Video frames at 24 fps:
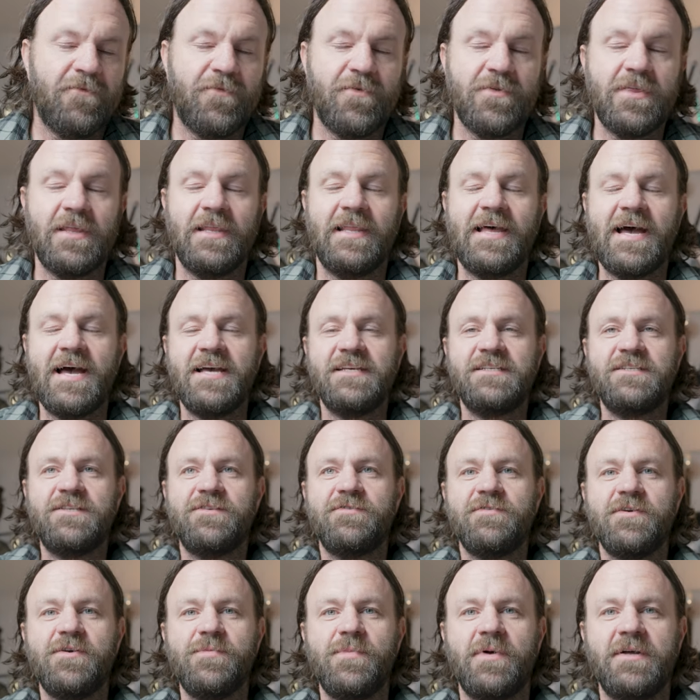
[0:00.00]
For the last
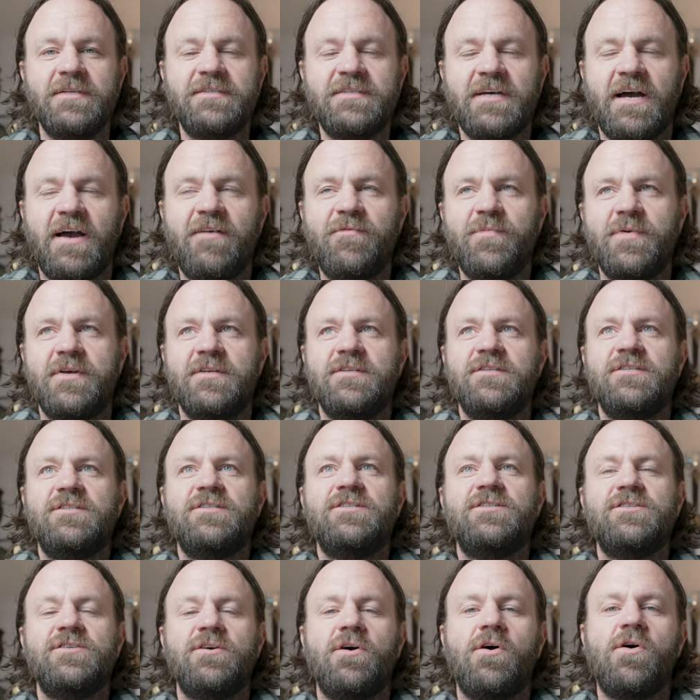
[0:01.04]
three months, I've been
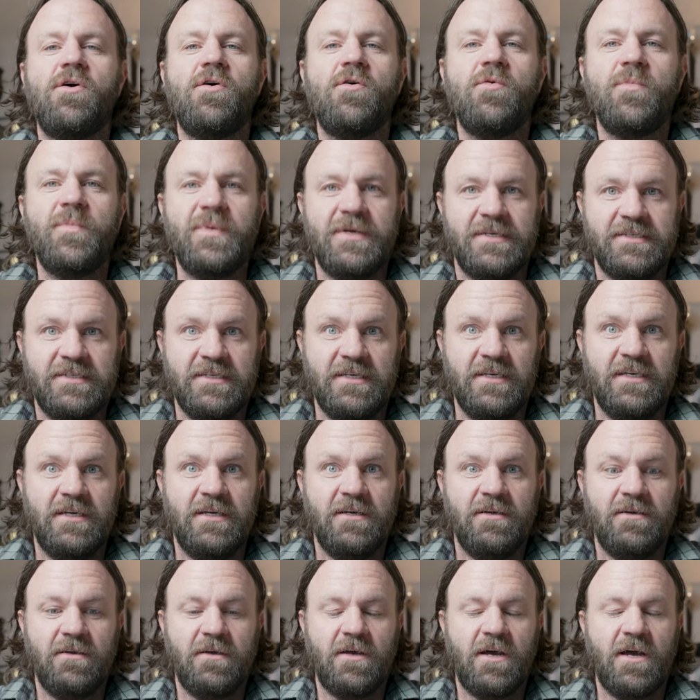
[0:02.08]
so busy.
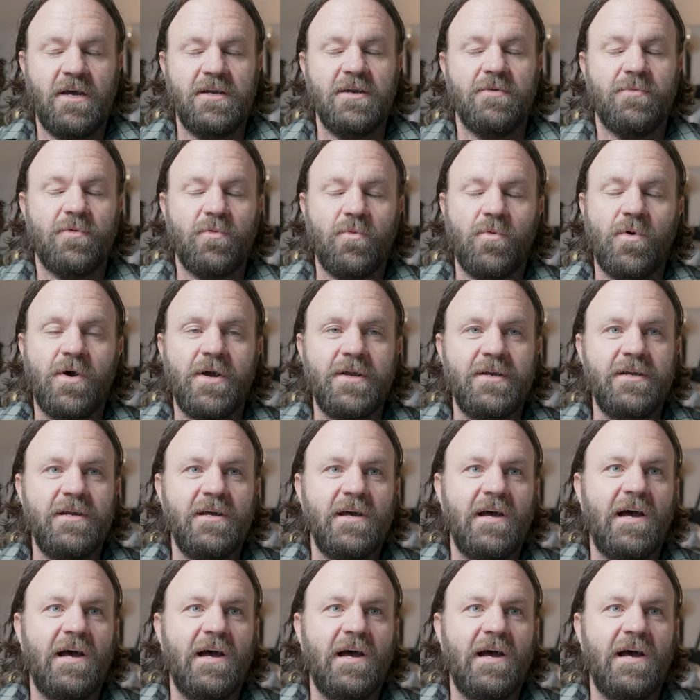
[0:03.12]
Uh, number one,